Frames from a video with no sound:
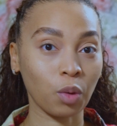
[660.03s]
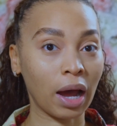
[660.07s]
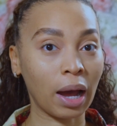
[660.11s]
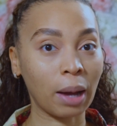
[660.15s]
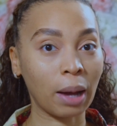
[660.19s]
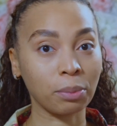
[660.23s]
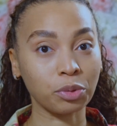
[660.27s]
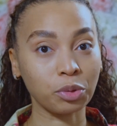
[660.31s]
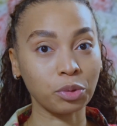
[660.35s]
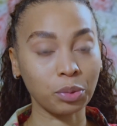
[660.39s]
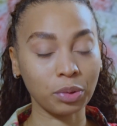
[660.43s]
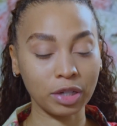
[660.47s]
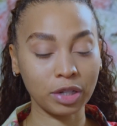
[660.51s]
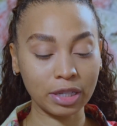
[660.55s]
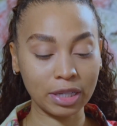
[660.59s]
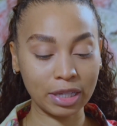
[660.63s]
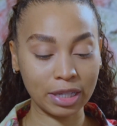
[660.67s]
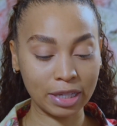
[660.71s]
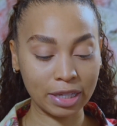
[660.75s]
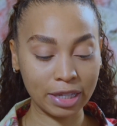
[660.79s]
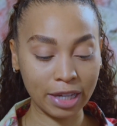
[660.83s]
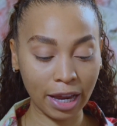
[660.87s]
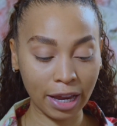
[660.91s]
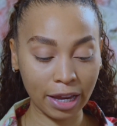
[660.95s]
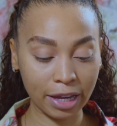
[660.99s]
I'm doing it
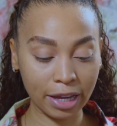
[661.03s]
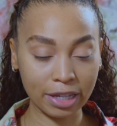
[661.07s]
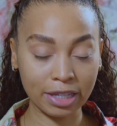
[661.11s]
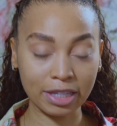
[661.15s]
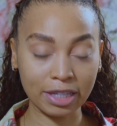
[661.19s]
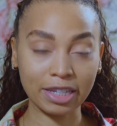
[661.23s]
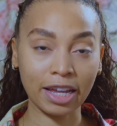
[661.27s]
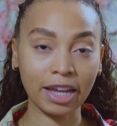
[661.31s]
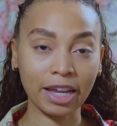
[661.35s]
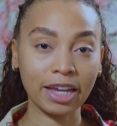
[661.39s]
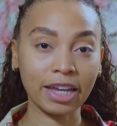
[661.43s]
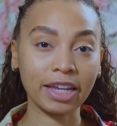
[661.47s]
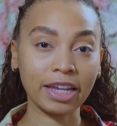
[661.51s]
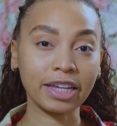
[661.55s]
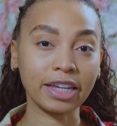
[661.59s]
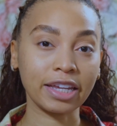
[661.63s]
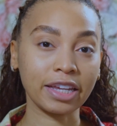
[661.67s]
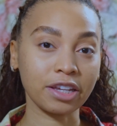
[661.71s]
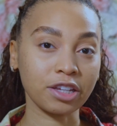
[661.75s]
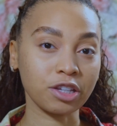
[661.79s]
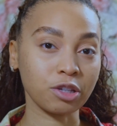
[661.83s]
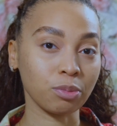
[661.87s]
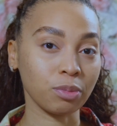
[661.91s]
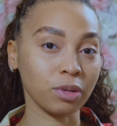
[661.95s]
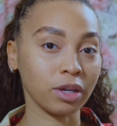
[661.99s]
today, is that it
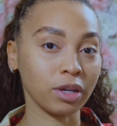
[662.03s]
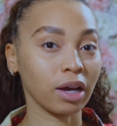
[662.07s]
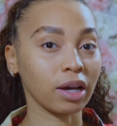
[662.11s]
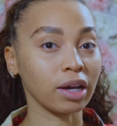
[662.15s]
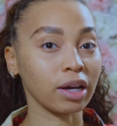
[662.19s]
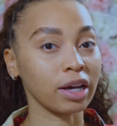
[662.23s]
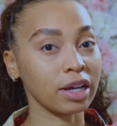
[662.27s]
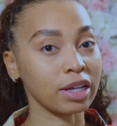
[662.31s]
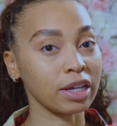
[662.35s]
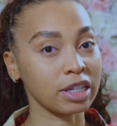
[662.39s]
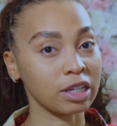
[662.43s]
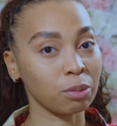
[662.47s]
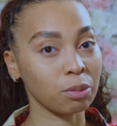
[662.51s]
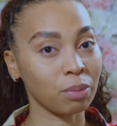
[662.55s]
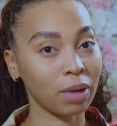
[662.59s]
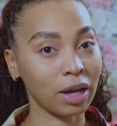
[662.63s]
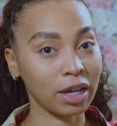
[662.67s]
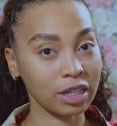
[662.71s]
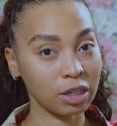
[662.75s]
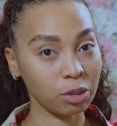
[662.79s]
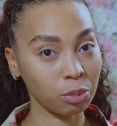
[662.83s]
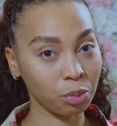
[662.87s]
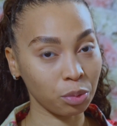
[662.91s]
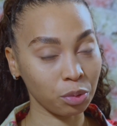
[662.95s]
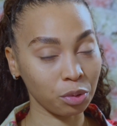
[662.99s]
gives me a
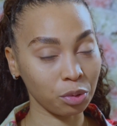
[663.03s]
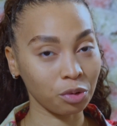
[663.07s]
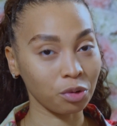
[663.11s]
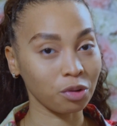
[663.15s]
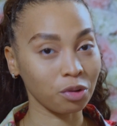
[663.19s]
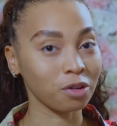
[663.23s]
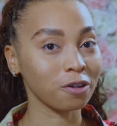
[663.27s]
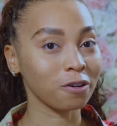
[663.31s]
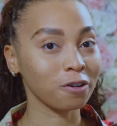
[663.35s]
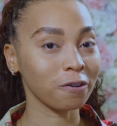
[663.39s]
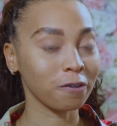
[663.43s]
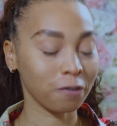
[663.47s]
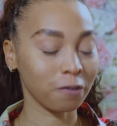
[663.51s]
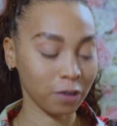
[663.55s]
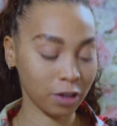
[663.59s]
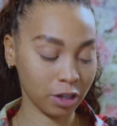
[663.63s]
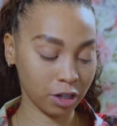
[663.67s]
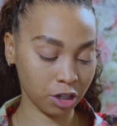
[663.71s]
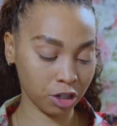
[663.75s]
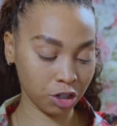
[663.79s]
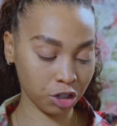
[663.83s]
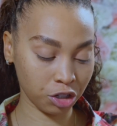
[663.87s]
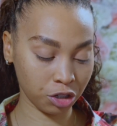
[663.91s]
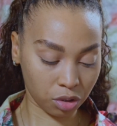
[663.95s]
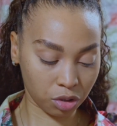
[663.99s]
customizable
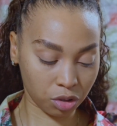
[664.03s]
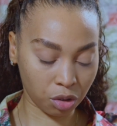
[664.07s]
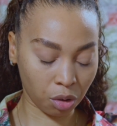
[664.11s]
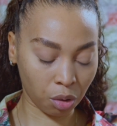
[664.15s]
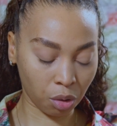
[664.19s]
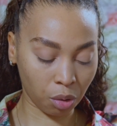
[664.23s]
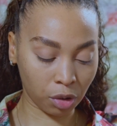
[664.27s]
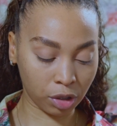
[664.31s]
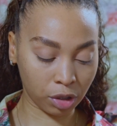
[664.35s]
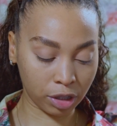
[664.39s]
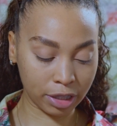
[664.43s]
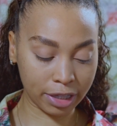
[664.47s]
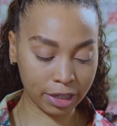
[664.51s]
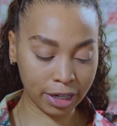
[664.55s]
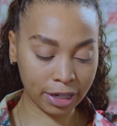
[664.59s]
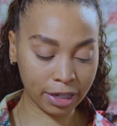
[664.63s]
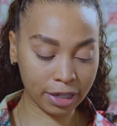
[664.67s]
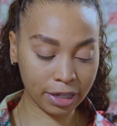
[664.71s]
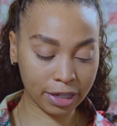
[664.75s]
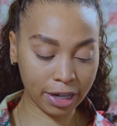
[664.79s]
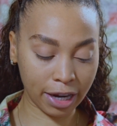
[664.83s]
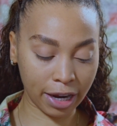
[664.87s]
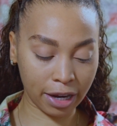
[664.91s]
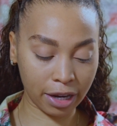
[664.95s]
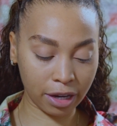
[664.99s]
finish. So on a
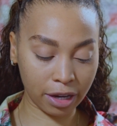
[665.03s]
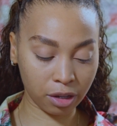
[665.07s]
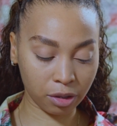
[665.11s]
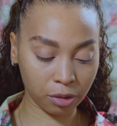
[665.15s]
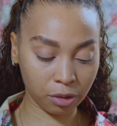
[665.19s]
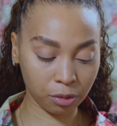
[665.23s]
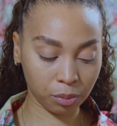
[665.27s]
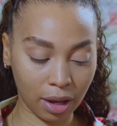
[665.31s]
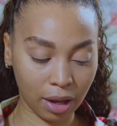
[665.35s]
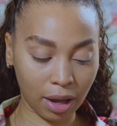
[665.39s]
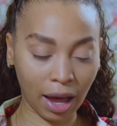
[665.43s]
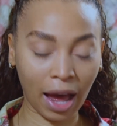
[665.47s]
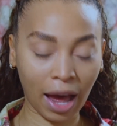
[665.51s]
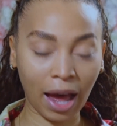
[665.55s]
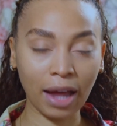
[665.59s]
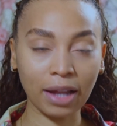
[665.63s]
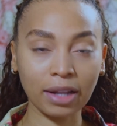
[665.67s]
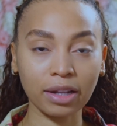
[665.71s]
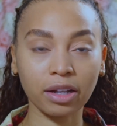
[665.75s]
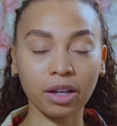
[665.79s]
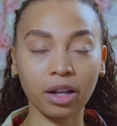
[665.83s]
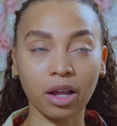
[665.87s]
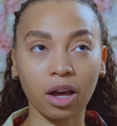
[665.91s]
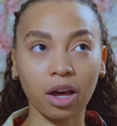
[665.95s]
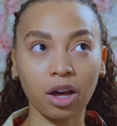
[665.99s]
day-to-day, I
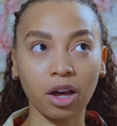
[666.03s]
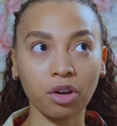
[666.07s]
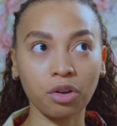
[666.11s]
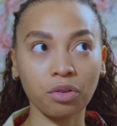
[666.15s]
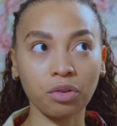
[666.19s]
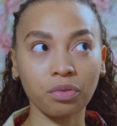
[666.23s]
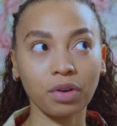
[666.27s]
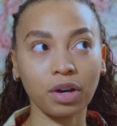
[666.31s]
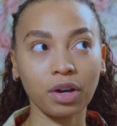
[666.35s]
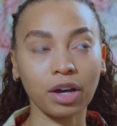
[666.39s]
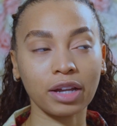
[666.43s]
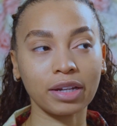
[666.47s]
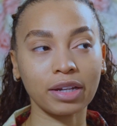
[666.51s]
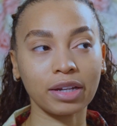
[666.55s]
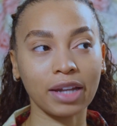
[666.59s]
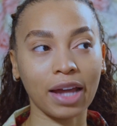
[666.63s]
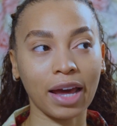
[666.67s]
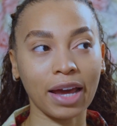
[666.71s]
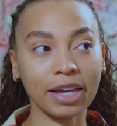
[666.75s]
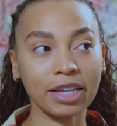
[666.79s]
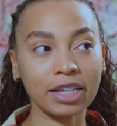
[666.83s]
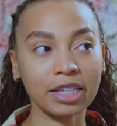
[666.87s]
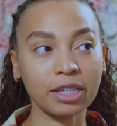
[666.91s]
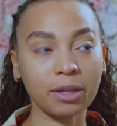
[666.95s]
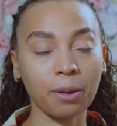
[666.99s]
love a
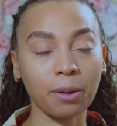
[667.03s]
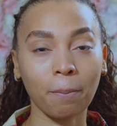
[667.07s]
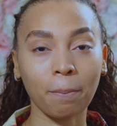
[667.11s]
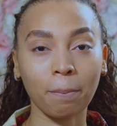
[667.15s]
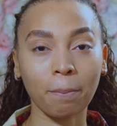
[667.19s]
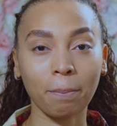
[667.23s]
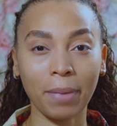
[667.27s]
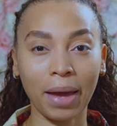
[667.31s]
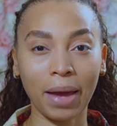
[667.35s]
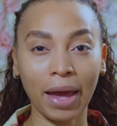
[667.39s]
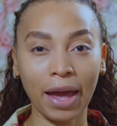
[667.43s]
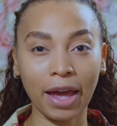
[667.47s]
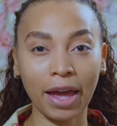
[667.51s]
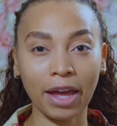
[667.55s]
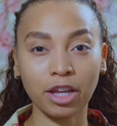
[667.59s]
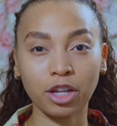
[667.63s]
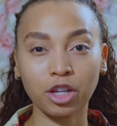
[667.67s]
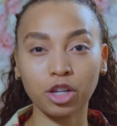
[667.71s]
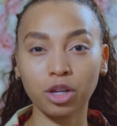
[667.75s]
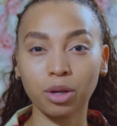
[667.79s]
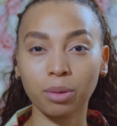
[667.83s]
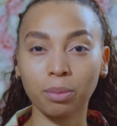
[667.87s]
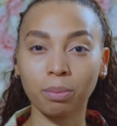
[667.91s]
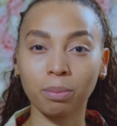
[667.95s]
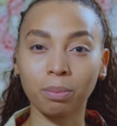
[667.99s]
nice matte
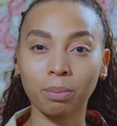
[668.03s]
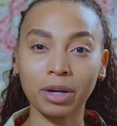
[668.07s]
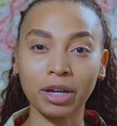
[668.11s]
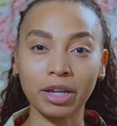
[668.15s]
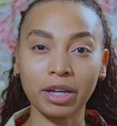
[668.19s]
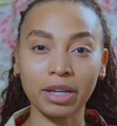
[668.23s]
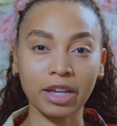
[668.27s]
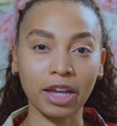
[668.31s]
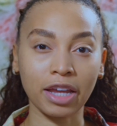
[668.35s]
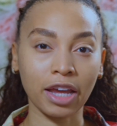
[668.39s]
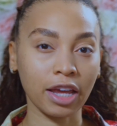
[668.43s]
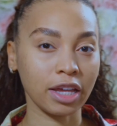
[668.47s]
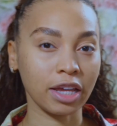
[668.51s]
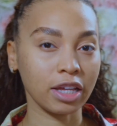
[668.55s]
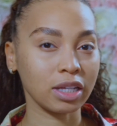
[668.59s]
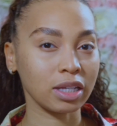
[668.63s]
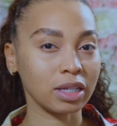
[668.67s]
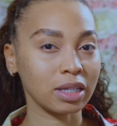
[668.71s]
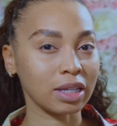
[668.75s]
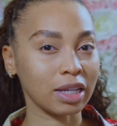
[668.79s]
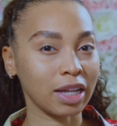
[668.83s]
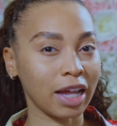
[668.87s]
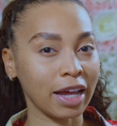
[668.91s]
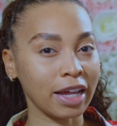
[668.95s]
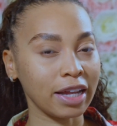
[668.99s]
but yet
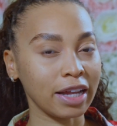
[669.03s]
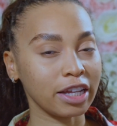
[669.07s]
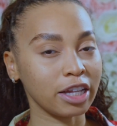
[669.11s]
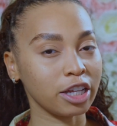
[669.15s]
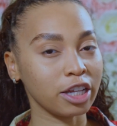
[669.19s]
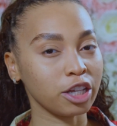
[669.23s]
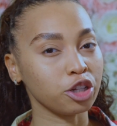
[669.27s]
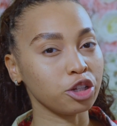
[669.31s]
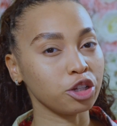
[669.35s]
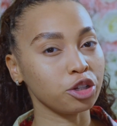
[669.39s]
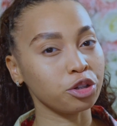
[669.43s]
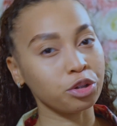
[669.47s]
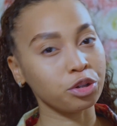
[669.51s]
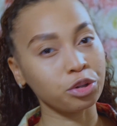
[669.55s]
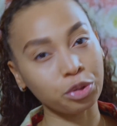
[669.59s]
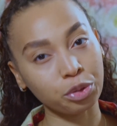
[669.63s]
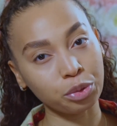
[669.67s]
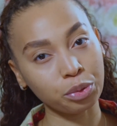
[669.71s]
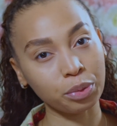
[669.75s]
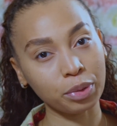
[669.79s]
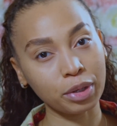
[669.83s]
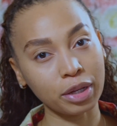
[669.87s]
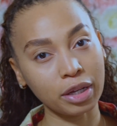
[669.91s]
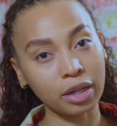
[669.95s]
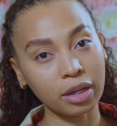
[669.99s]
slightly
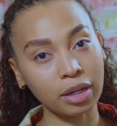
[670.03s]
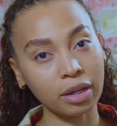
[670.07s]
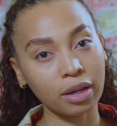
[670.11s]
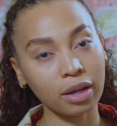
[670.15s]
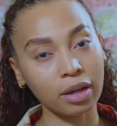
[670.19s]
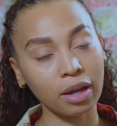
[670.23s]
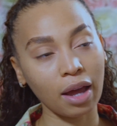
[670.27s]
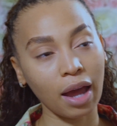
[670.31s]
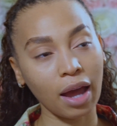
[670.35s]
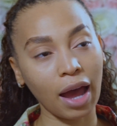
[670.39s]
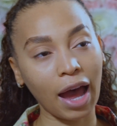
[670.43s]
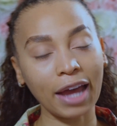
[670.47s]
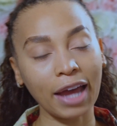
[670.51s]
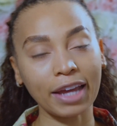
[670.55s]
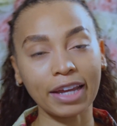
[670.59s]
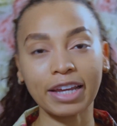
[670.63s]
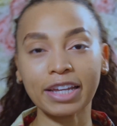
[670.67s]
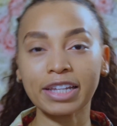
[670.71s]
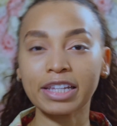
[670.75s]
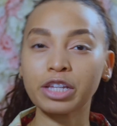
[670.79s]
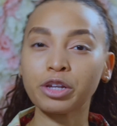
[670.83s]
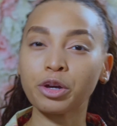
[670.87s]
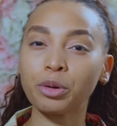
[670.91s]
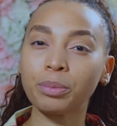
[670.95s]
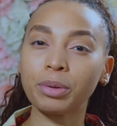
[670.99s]
dewy. I
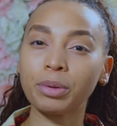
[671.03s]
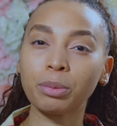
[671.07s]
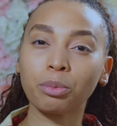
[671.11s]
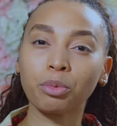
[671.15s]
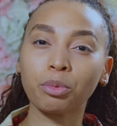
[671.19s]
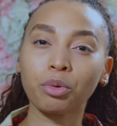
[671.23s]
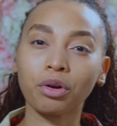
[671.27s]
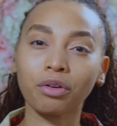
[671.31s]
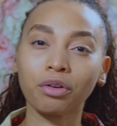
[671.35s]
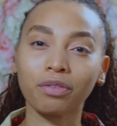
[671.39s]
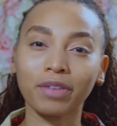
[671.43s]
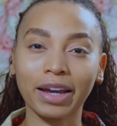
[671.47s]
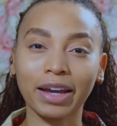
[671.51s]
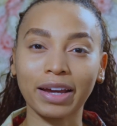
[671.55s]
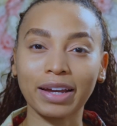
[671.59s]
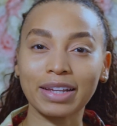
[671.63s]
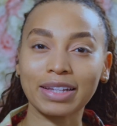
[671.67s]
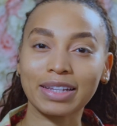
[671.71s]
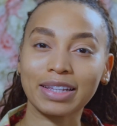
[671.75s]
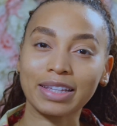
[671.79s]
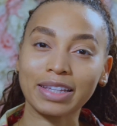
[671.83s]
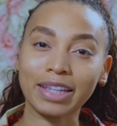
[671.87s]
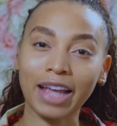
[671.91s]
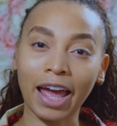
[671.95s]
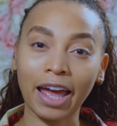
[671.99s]
guess it'll be more of like a
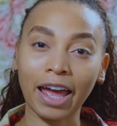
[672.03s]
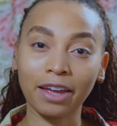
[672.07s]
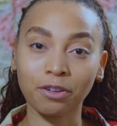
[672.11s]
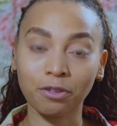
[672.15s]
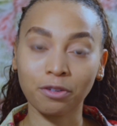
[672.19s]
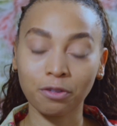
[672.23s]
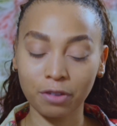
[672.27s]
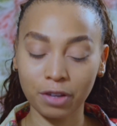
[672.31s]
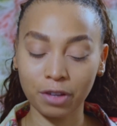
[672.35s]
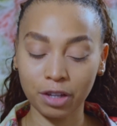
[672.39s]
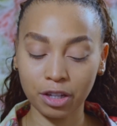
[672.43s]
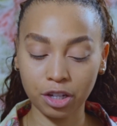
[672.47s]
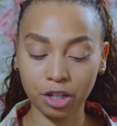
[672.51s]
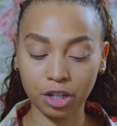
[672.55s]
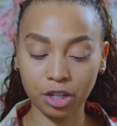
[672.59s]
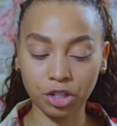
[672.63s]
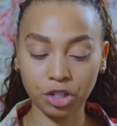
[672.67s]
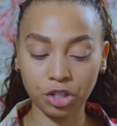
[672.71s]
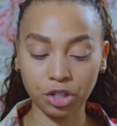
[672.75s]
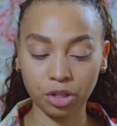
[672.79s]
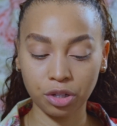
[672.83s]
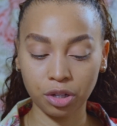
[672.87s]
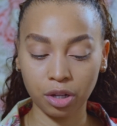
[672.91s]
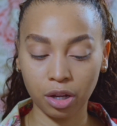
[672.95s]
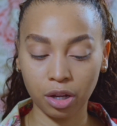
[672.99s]
satin finish.